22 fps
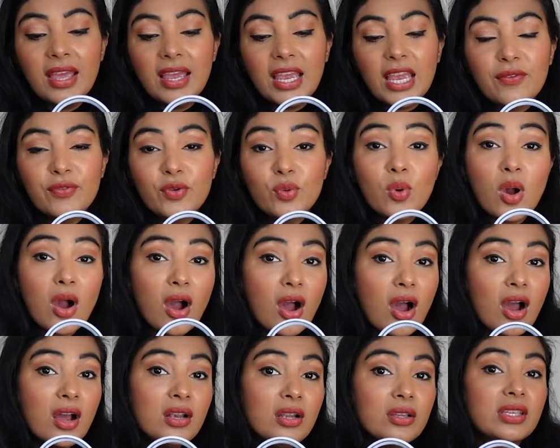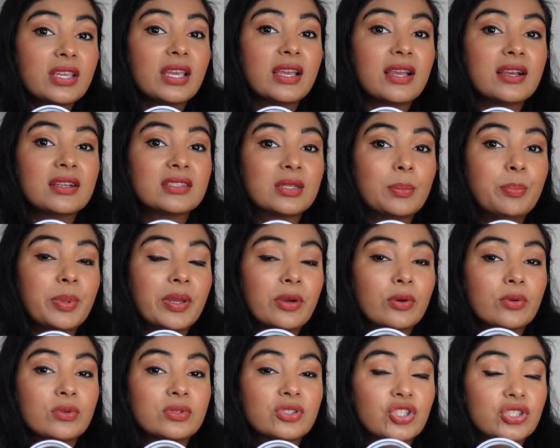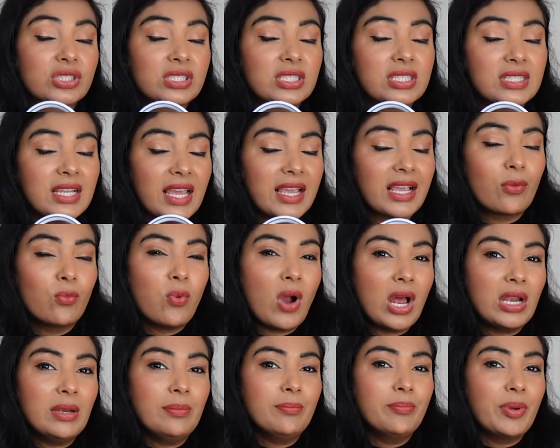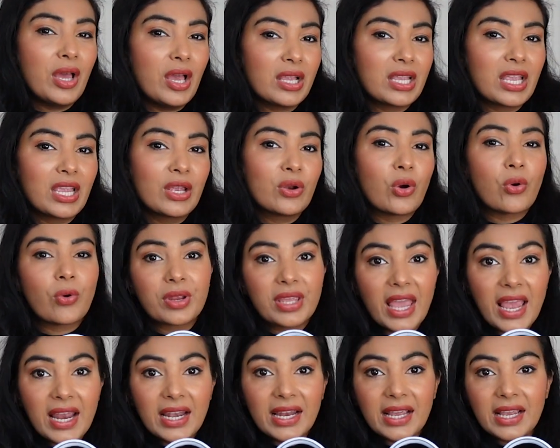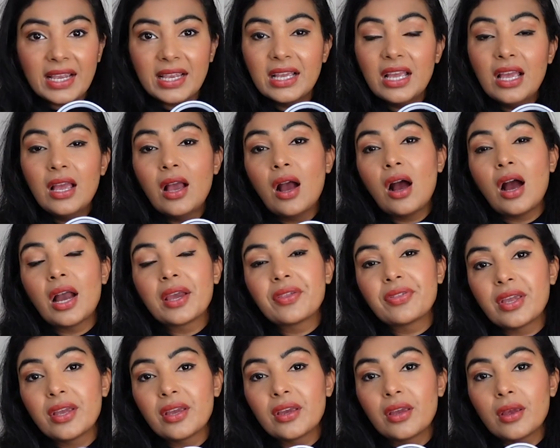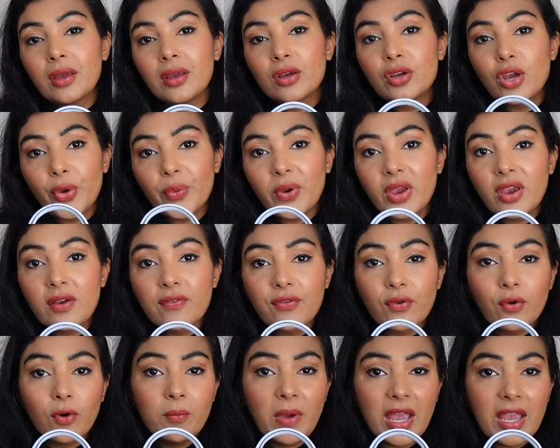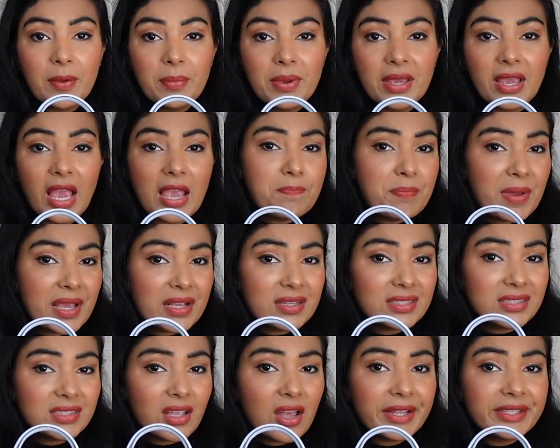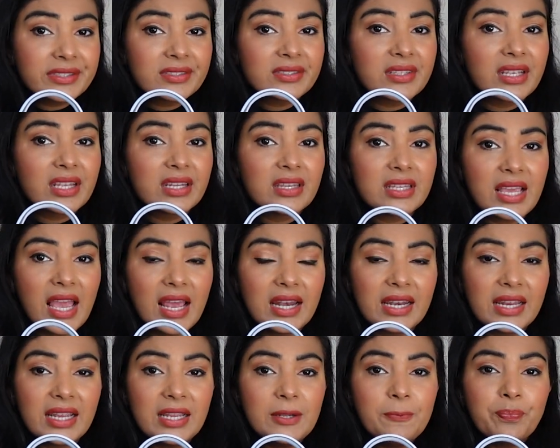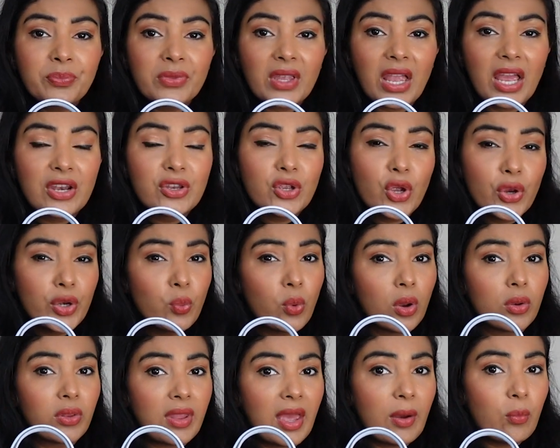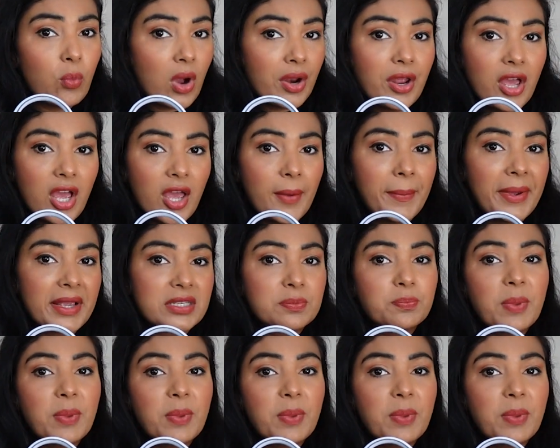If you are looking to build, just to take one Birkin or a Kelly, I think going for maybe a bigger size in the Kelly, and you only want that one Hermes